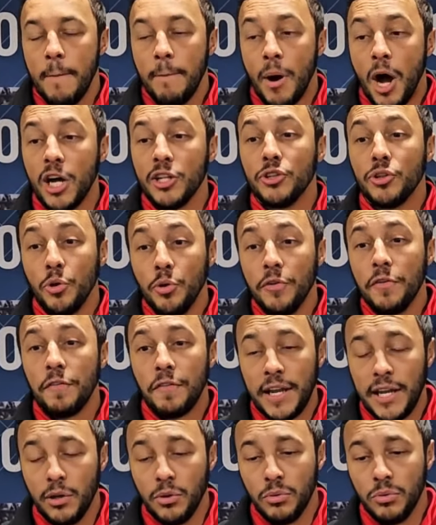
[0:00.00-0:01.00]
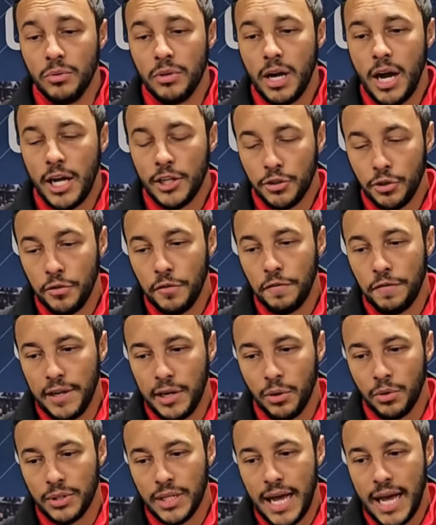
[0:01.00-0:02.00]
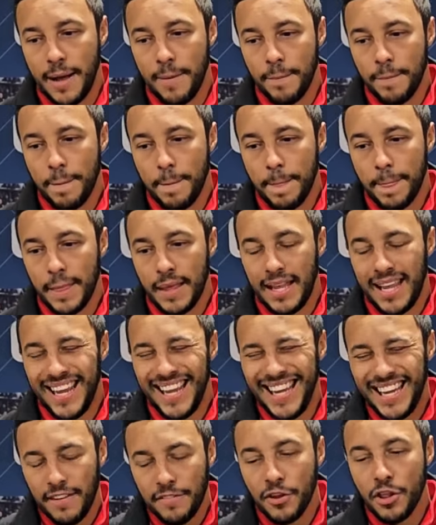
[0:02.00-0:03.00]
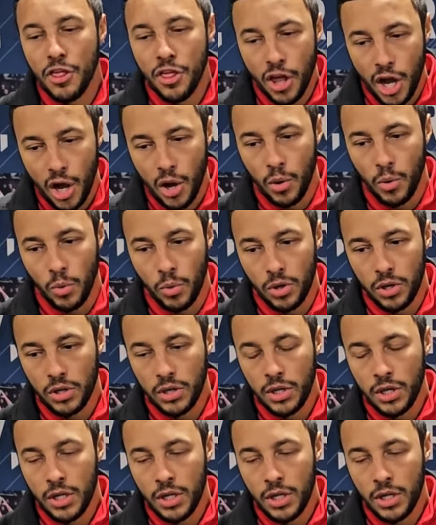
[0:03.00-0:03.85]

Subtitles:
But I do feel that even though,